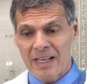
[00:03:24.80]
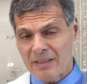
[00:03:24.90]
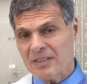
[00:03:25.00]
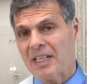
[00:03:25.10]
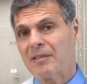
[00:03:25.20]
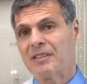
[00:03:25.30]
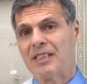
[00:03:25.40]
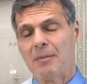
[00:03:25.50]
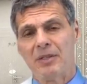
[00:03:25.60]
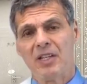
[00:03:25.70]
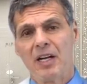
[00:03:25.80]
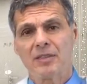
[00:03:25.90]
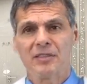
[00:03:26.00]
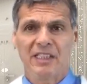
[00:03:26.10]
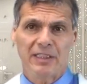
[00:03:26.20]
Here's another example.
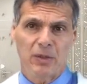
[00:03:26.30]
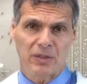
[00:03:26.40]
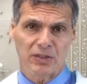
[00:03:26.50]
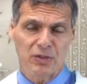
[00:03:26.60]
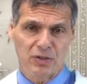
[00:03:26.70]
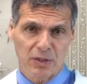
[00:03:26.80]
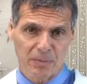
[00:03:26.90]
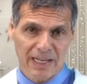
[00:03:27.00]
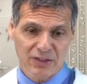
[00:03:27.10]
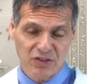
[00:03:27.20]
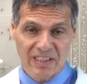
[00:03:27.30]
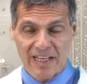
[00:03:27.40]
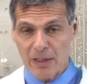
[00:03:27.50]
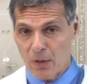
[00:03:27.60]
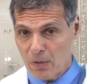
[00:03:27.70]
Dr. Dean Ornish, who took patients that
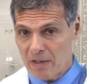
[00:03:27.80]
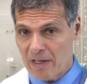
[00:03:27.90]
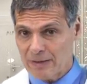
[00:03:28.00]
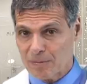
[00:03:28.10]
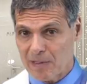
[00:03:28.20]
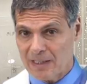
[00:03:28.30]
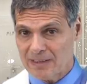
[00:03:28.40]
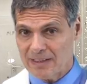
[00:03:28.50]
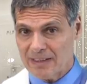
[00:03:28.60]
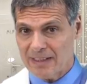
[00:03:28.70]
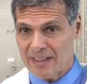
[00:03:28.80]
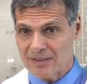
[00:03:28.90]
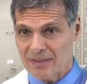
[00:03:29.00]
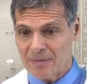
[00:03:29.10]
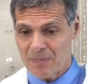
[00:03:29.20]
had localized prostate
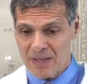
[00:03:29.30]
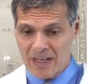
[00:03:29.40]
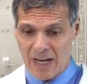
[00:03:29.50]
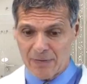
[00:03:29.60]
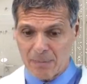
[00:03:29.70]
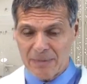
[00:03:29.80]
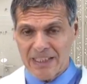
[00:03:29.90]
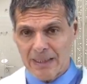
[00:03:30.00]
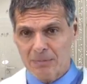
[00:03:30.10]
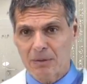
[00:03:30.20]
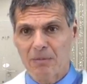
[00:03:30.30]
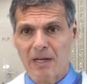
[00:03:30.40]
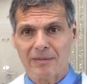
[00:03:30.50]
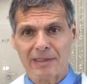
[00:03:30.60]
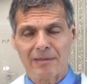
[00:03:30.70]
cancer of a medium to
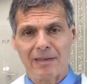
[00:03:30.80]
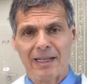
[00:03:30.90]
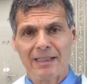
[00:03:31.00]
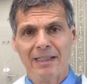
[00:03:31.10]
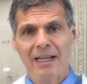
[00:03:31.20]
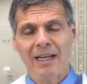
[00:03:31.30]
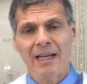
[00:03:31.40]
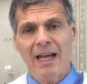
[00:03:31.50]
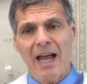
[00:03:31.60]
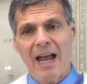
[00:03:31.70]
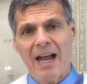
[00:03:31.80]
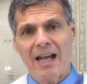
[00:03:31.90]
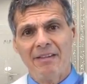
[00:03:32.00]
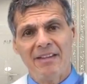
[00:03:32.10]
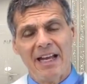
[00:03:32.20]
moderate grade,
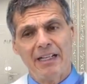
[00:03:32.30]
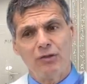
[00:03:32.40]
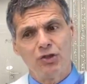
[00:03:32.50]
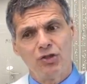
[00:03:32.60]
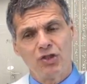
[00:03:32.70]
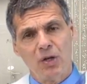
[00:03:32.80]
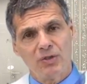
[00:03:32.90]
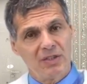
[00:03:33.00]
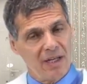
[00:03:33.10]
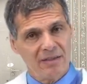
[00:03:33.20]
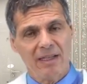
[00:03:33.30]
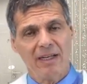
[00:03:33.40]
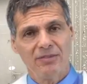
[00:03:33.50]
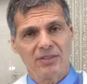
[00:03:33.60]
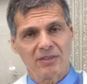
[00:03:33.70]
and they chose not to
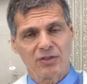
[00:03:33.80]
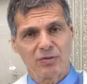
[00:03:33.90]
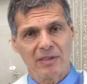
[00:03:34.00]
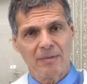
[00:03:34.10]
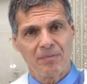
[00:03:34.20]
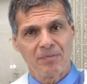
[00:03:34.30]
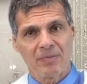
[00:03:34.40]
have surgery,